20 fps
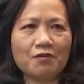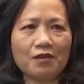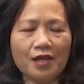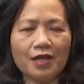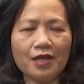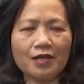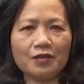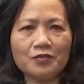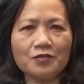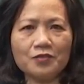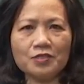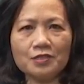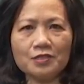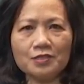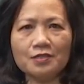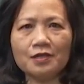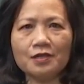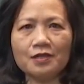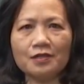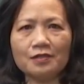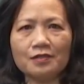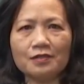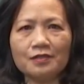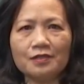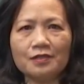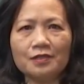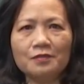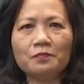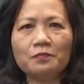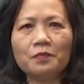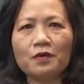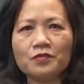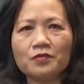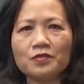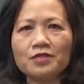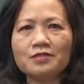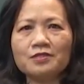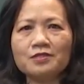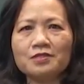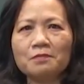I consider
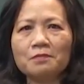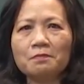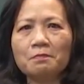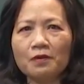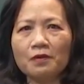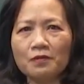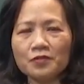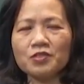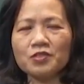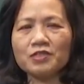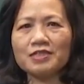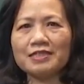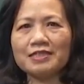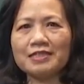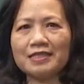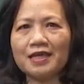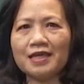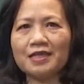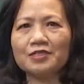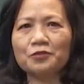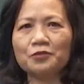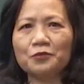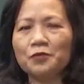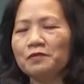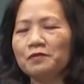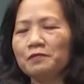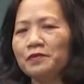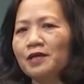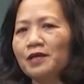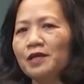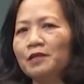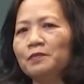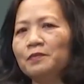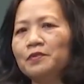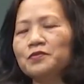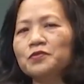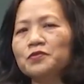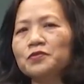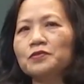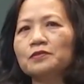important most is that you will be
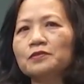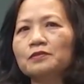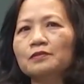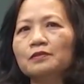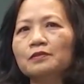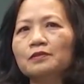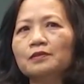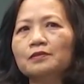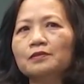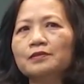able to